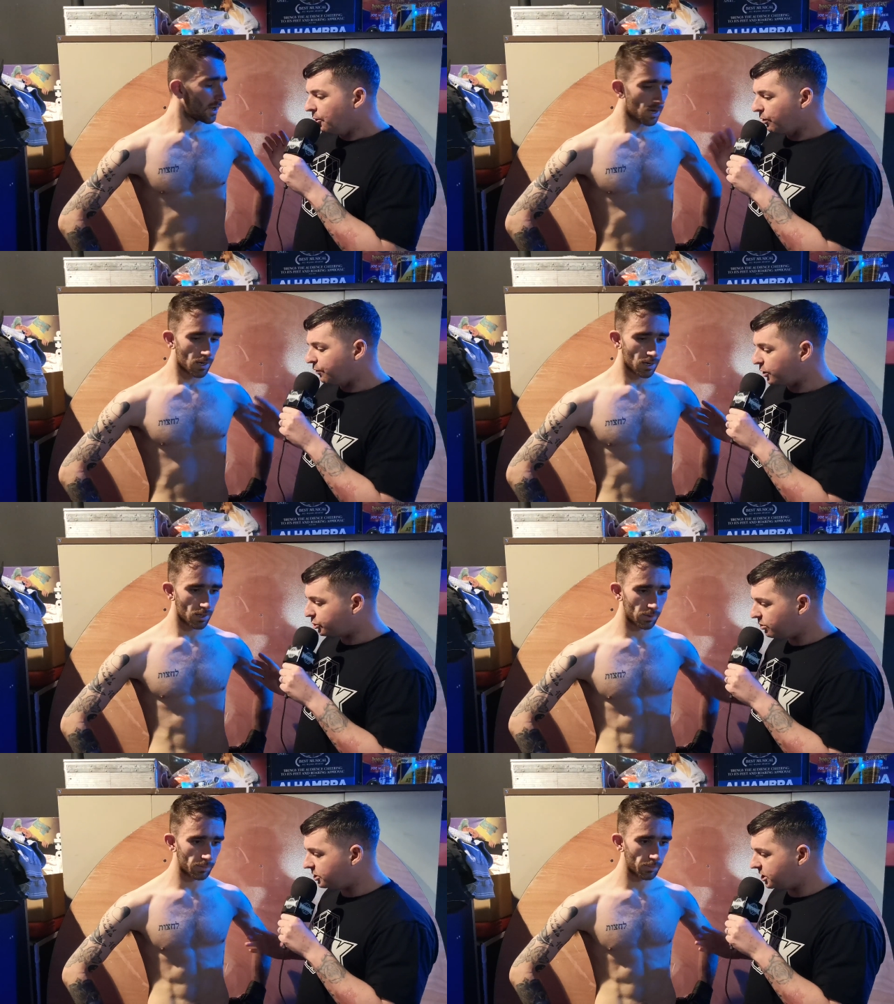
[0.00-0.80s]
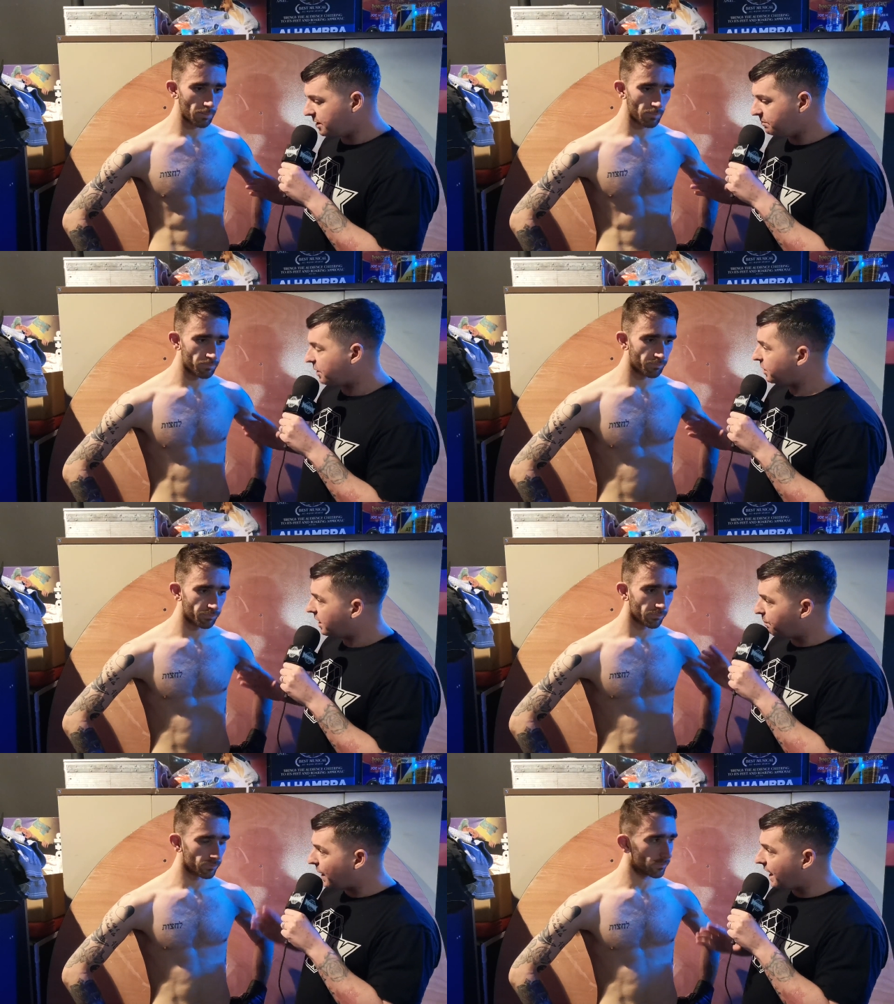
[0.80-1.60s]
Speaker 1: The first round seemed a
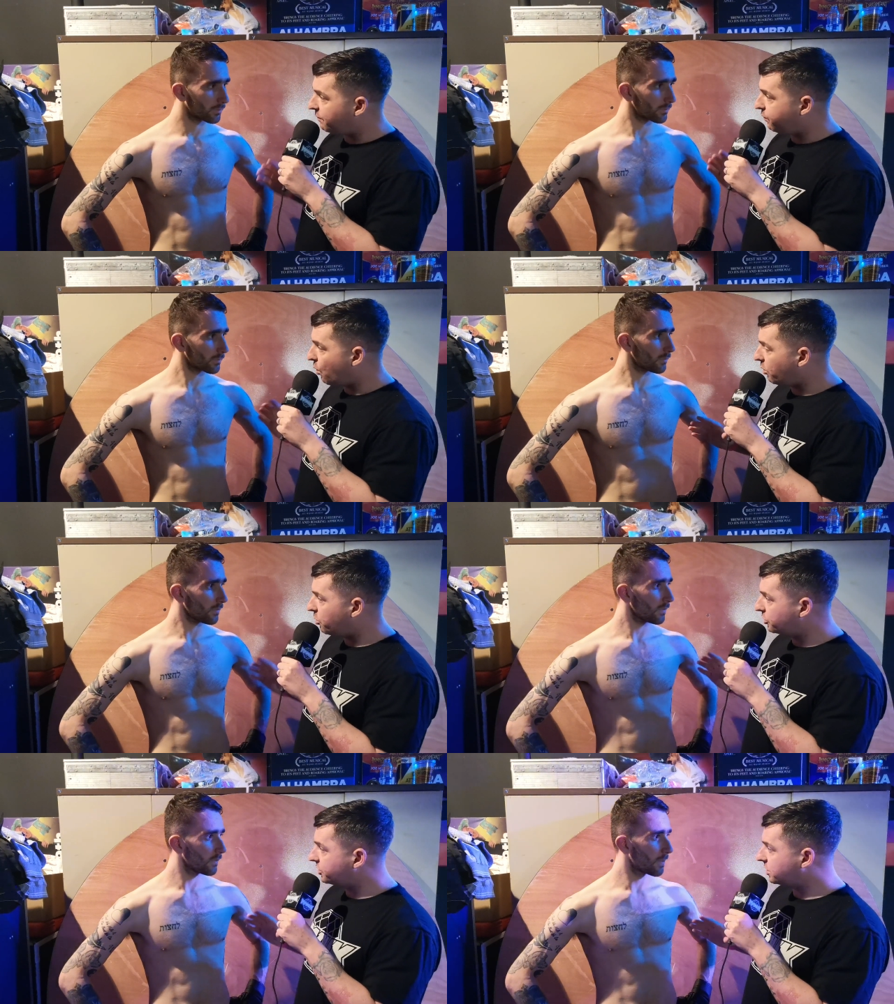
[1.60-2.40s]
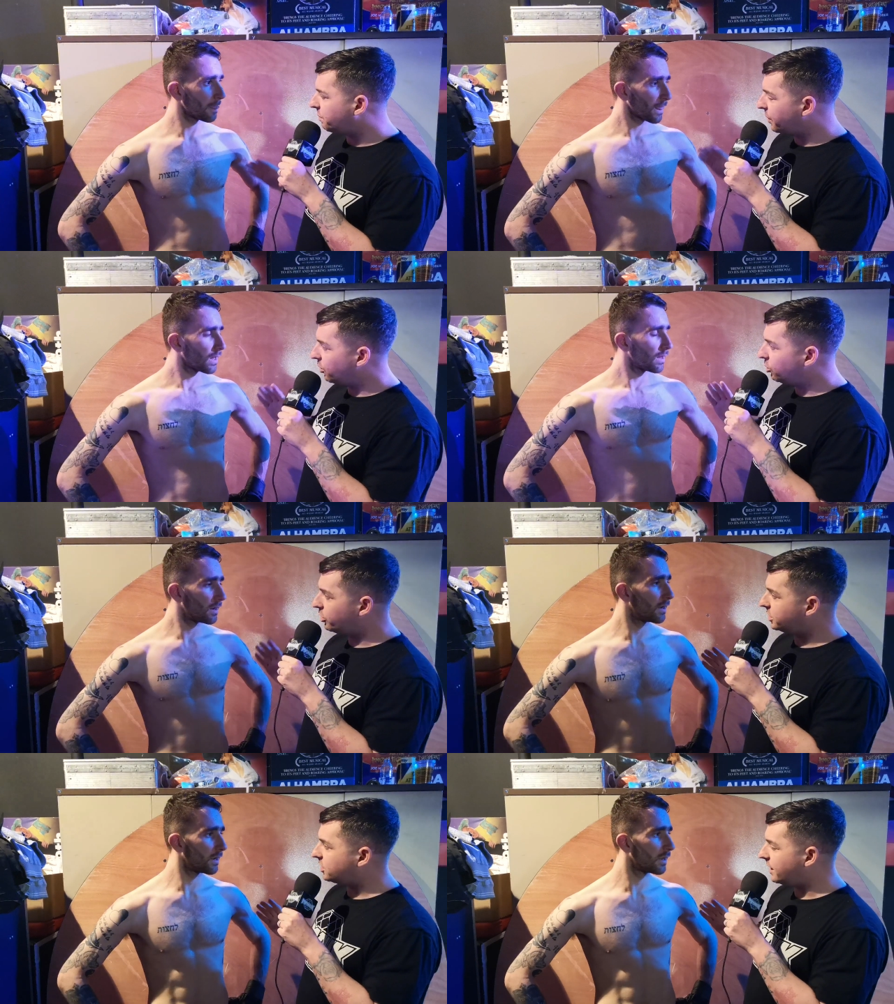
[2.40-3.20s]
wee back and forward, but it looked